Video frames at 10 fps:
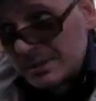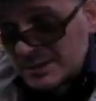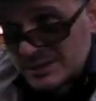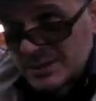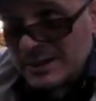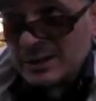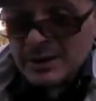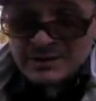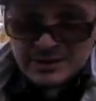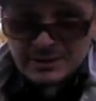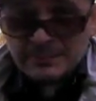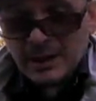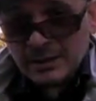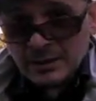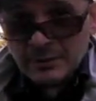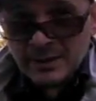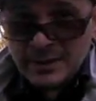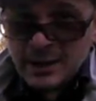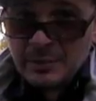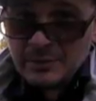Listen, I know I seem mellow right
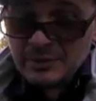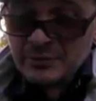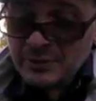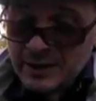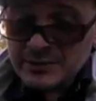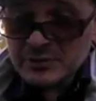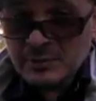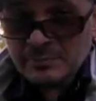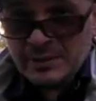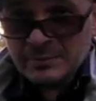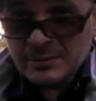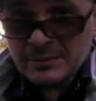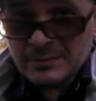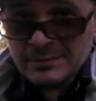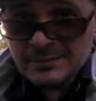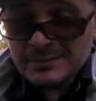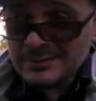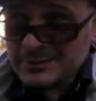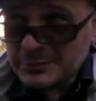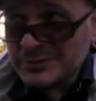now, but if you ask some people,
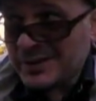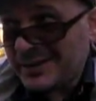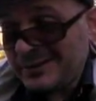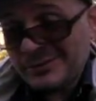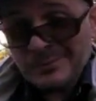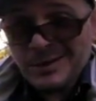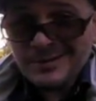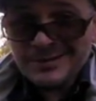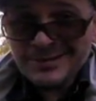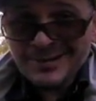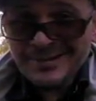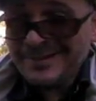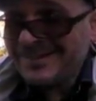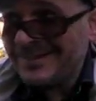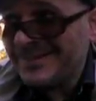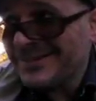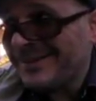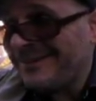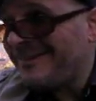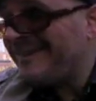they'll say he's a monster.
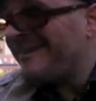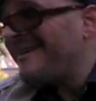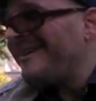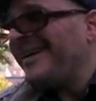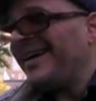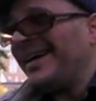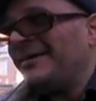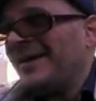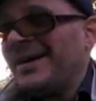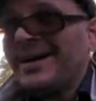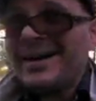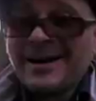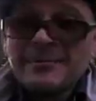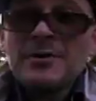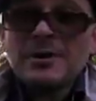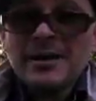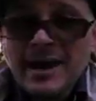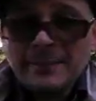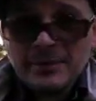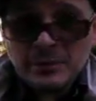So anyway, I'm real
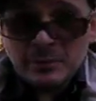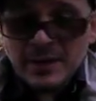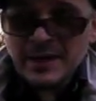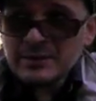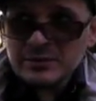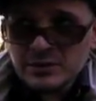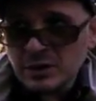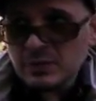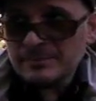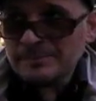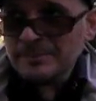happy the way, because you know,